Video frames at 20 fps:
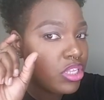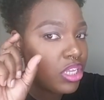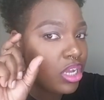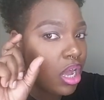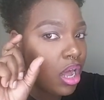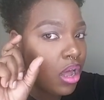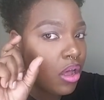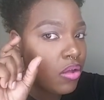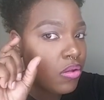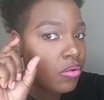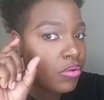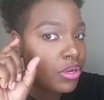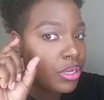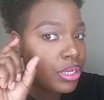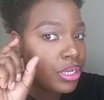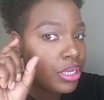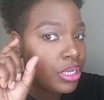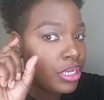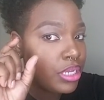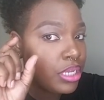it called?
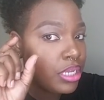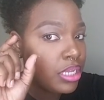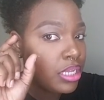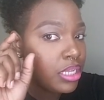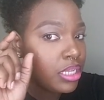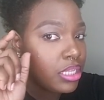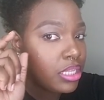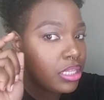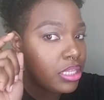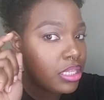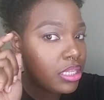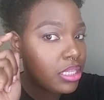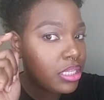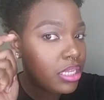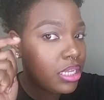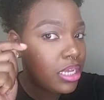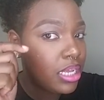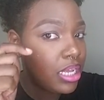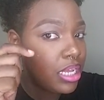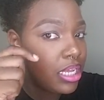
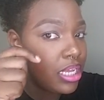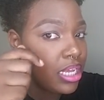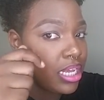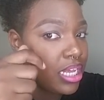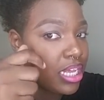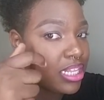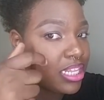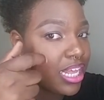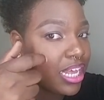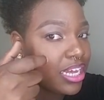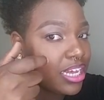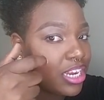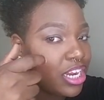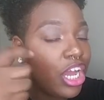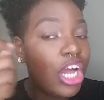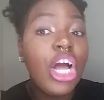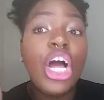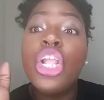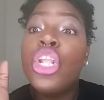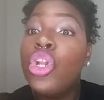It's like
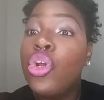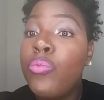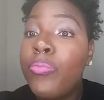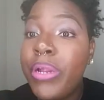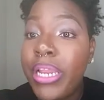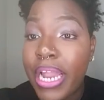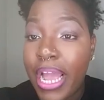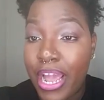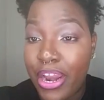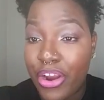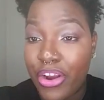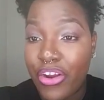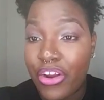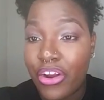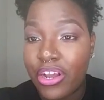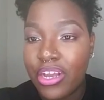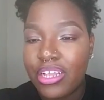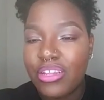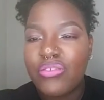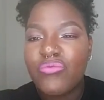an
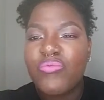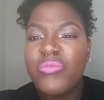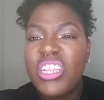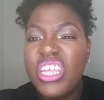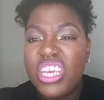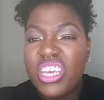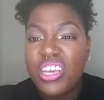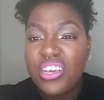illuminator. It's really